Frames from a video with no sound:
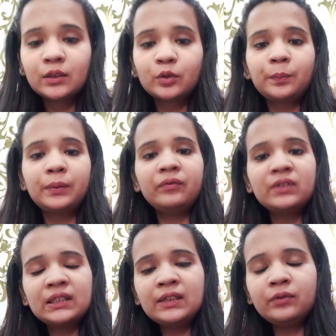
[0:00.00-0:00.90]
So
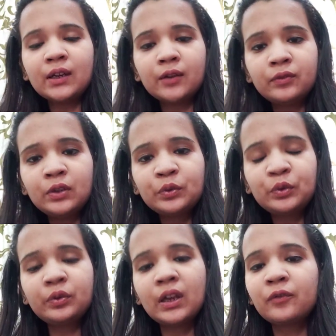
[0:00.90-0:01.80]
previously we
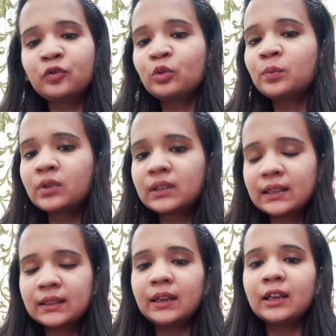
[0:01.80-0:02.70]
used to have two books
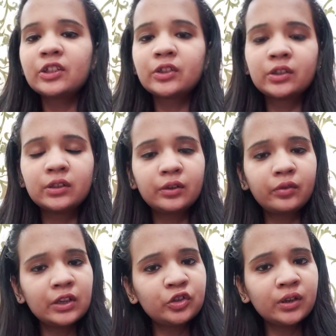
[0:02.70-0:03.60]
as an English
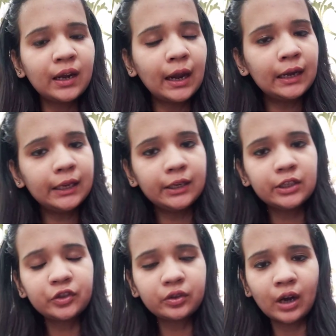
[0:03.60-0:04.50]
literature and
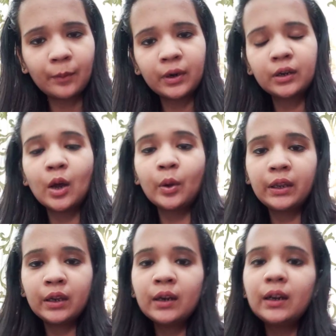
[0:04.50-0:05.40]
English grammar. Now
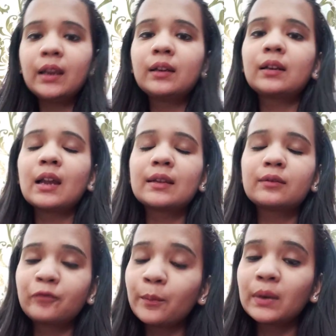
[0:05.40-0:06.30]
here in
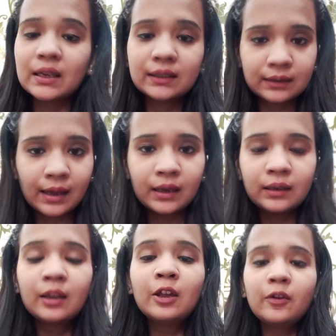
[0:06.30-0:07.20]
class
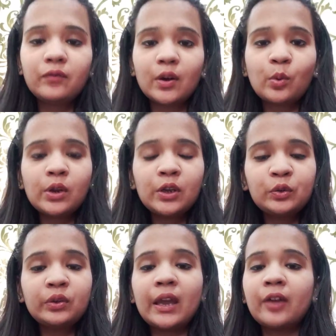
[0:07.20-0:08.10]
9, we are going
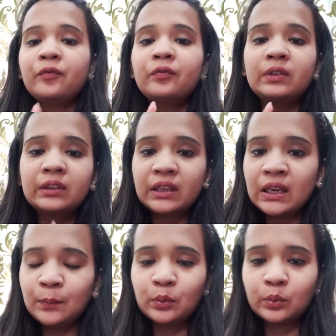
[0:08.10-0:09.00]
to have
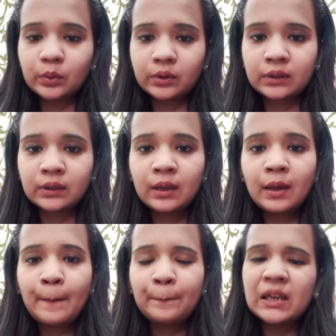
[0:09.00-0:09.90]
three books
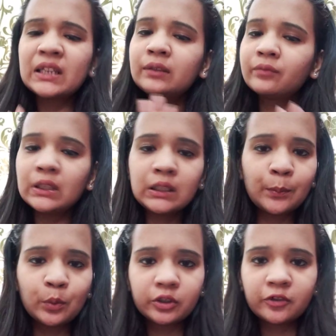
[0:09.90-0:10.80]
plus one
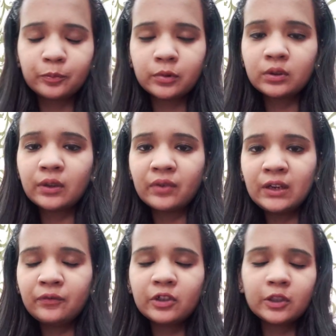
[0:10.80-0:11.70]
supportive book. The
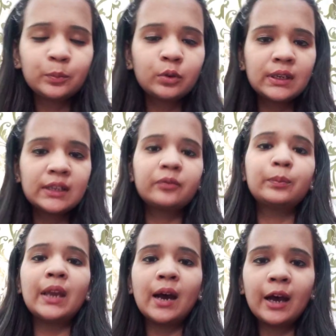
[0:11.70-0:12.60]
very first book is
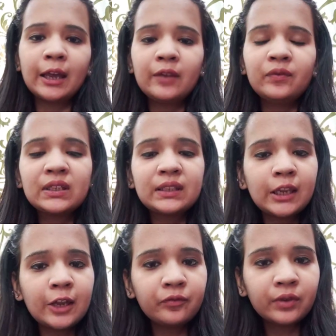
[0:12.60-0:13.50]
Beehive, the
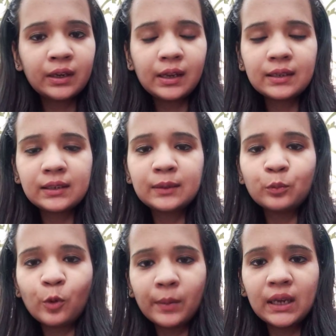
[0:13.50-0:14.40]
second one is
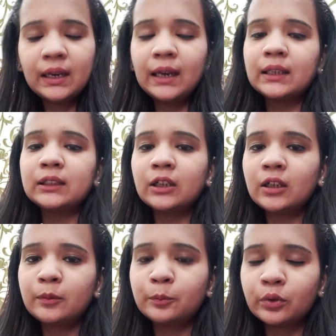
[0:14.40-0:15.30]
Moment, and the
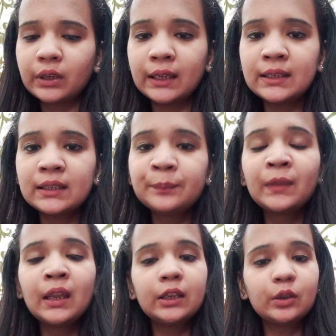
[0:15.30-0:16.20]
third book is
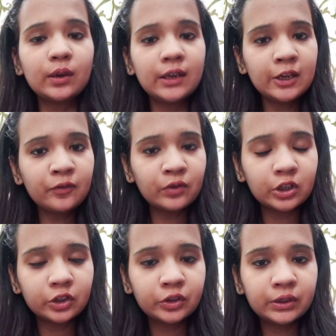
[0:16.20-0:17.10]
your link
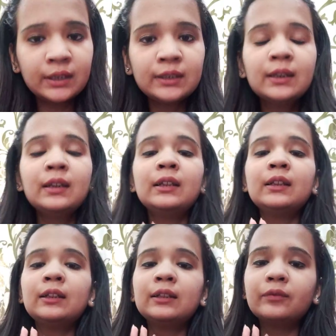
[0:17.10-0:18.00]
worksheet.
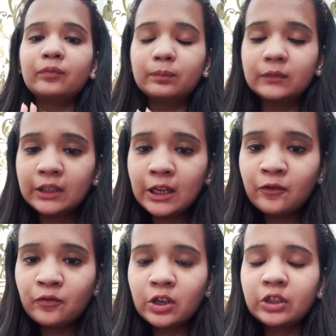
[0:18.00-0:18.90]

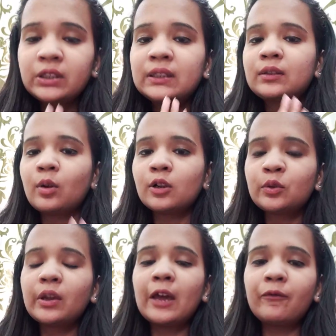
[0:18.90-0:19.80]
Link worksheet is
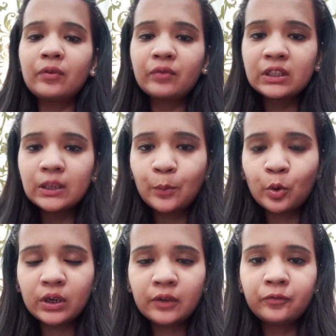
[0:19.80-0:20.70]
also having one
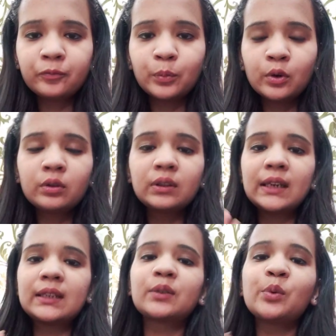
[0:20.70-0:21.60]
supportive book
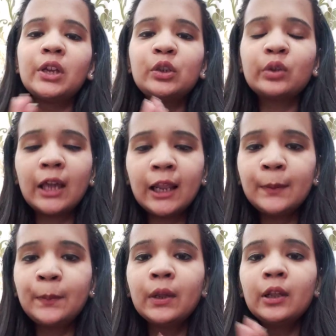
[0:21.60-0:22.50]
that is going to
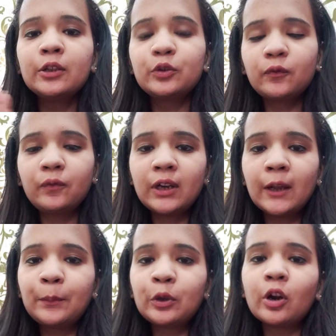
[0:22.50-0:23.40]
help to fill
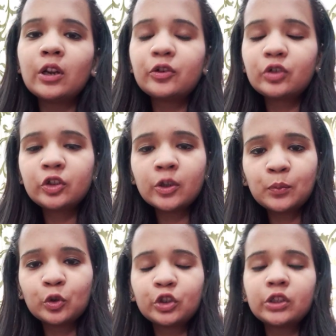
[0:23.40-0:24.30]
up your literature
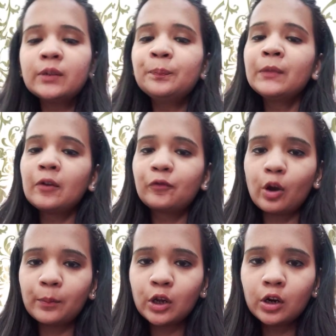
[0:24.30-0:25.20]
portion
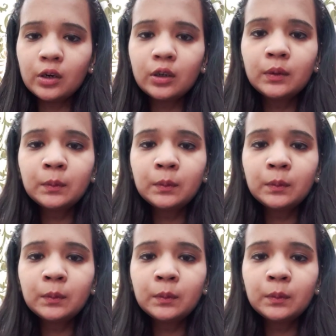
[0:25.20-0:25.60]
from your